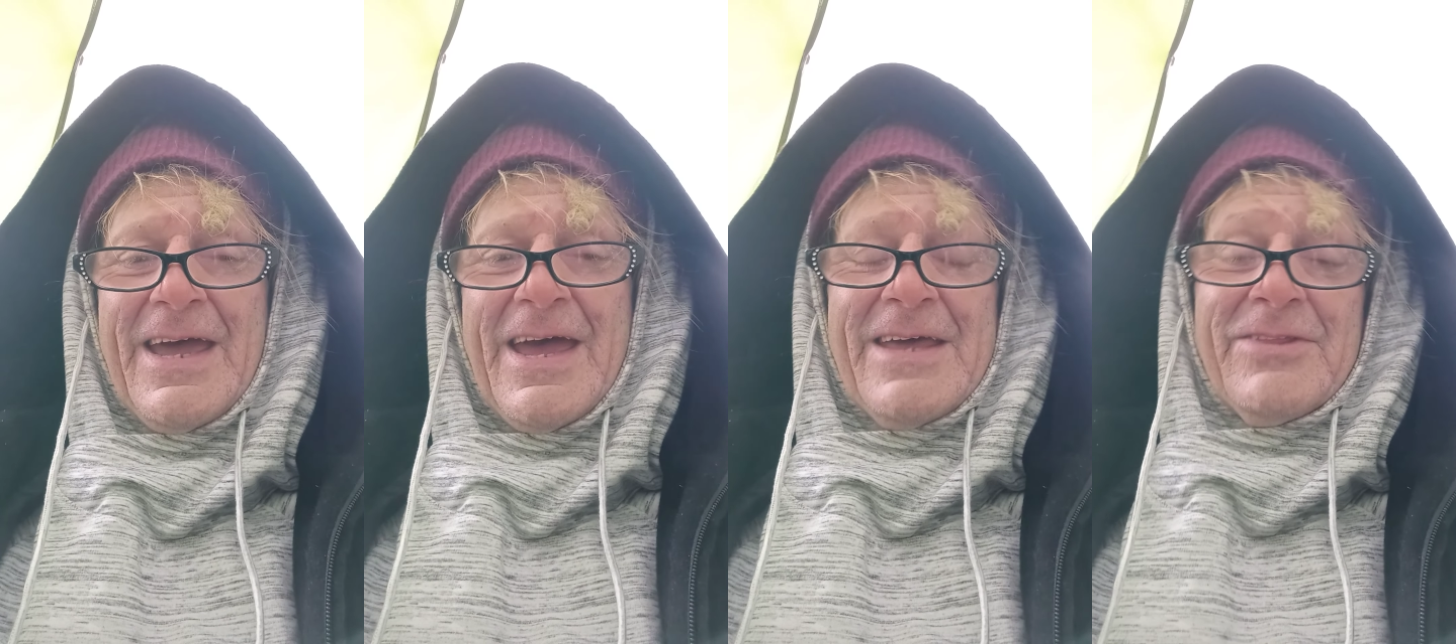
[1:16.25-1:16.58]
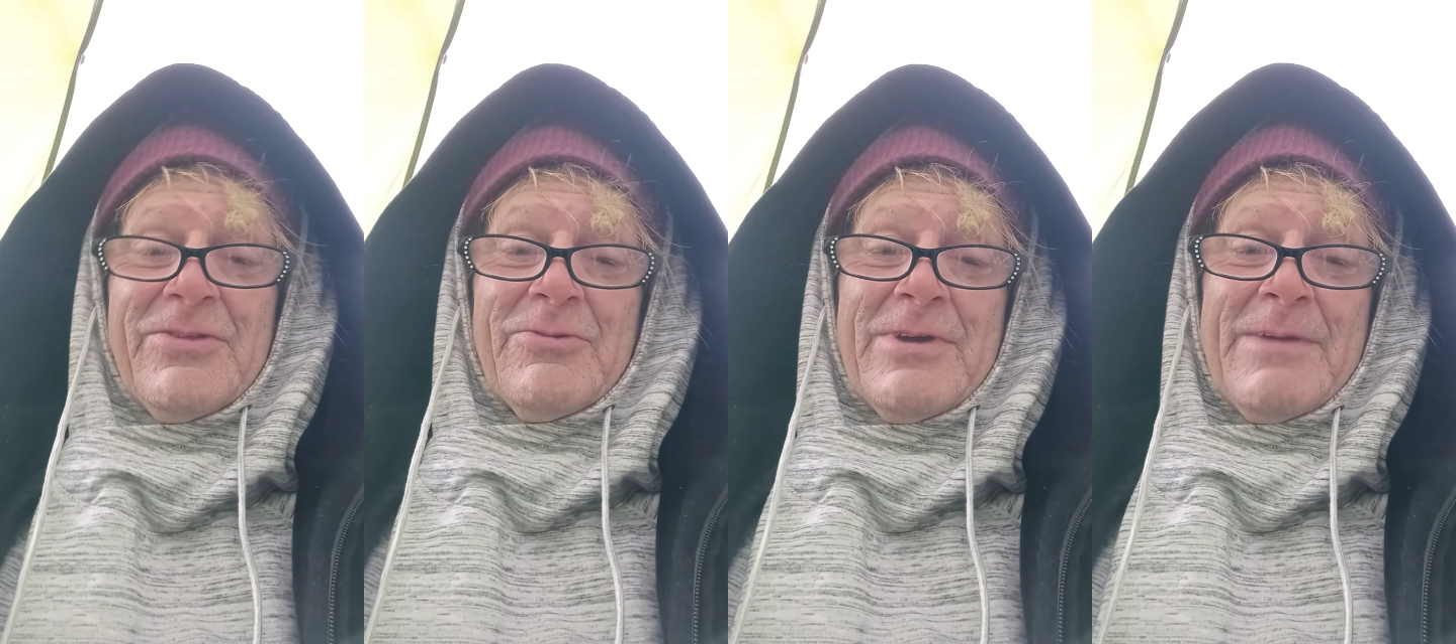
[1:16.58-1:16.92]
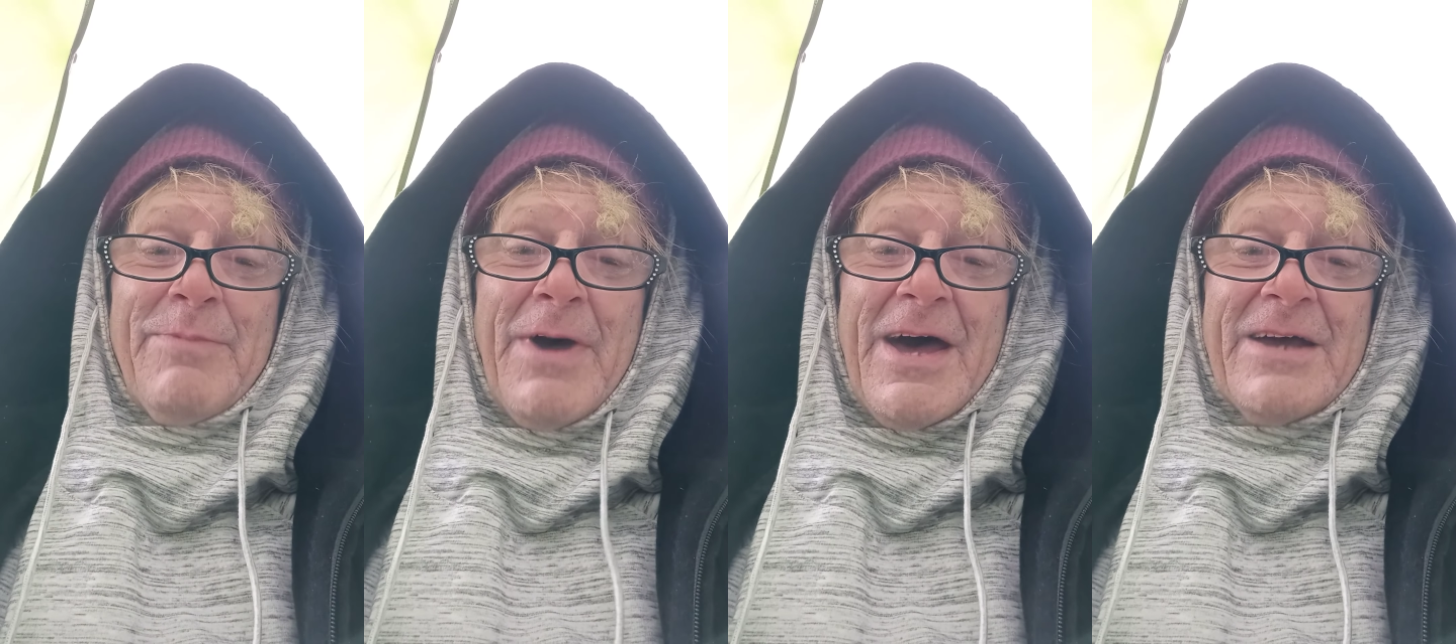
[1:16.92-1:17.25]
And three
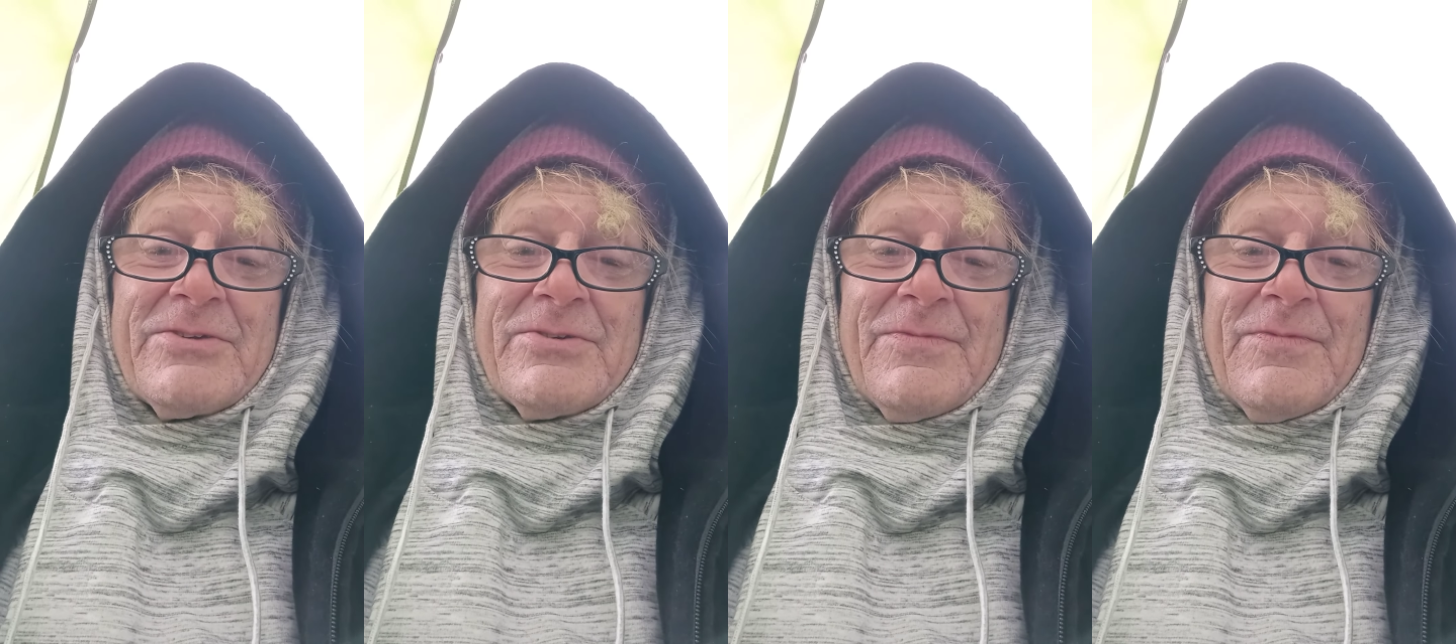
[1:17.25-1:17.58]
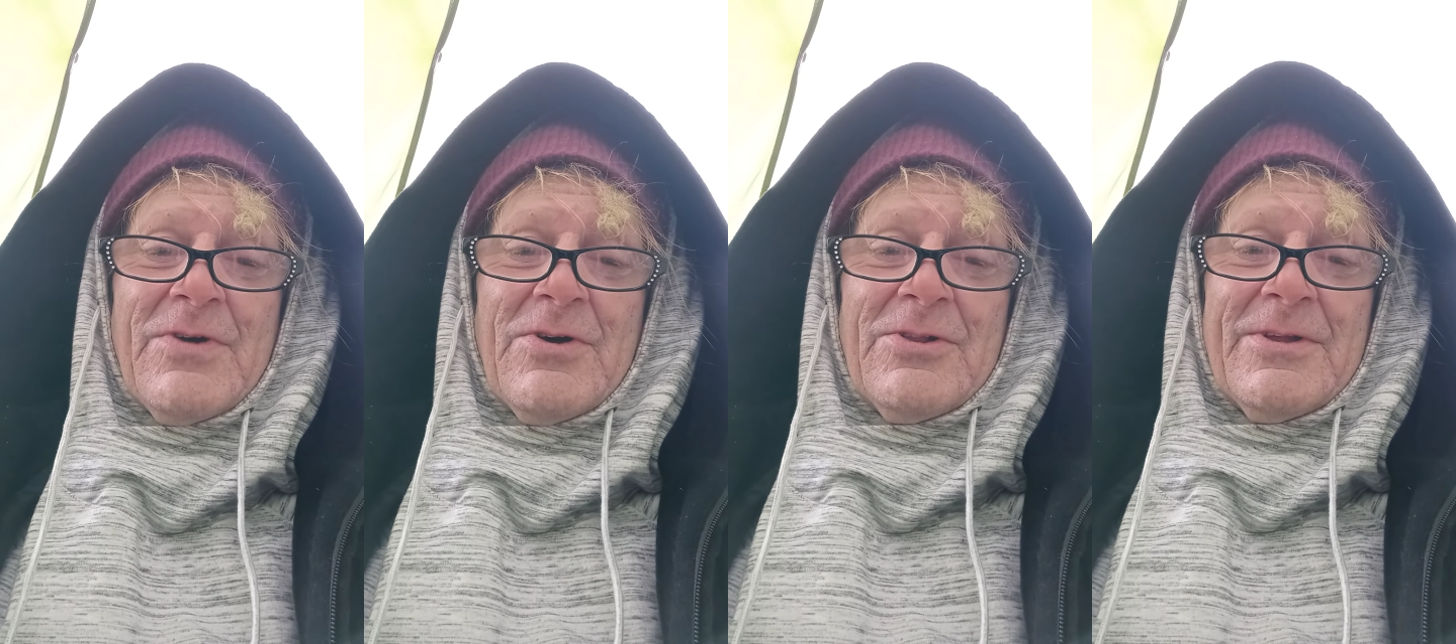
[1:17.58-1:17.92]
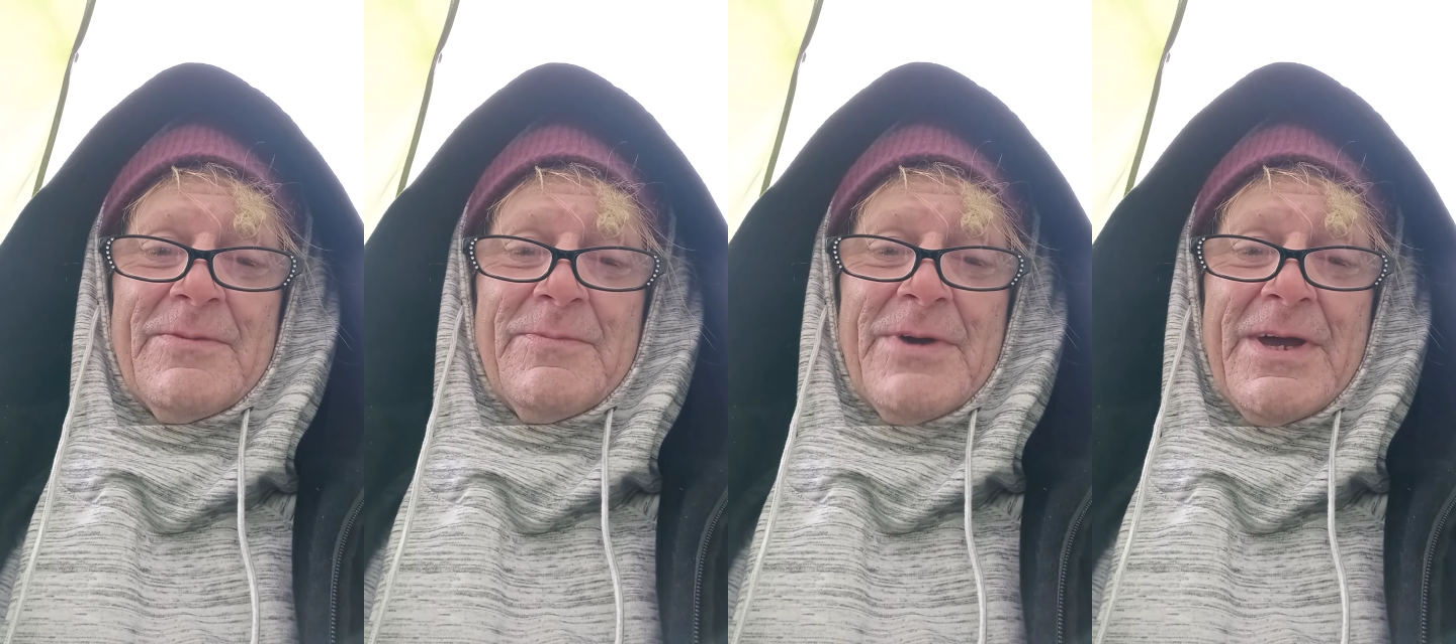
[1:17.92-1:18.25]
packs of
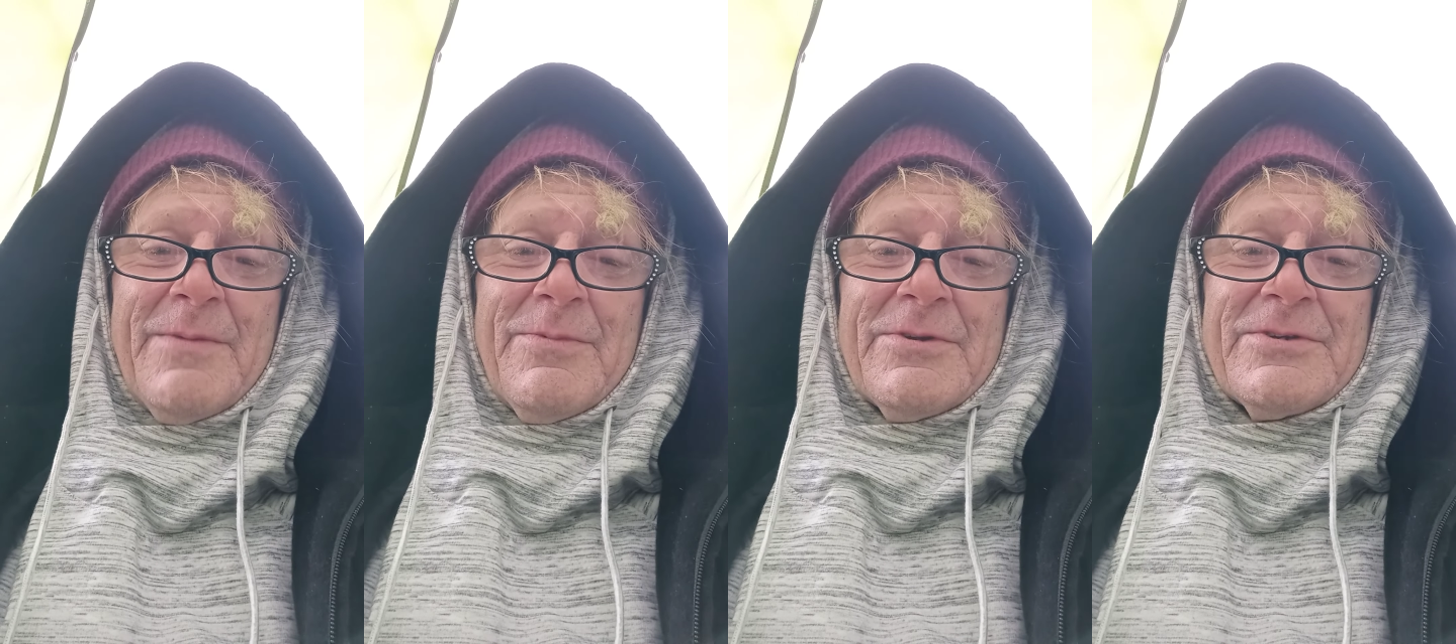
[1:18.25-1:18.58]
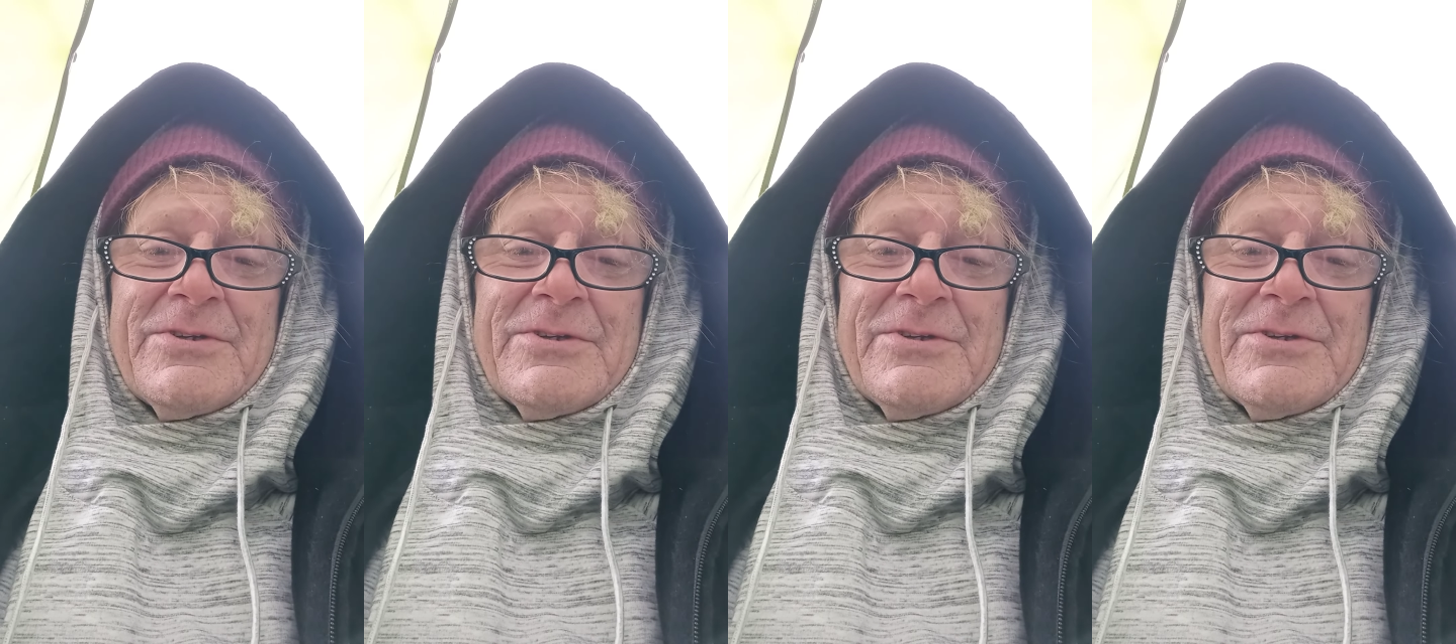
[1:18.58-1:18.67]
rolling paper,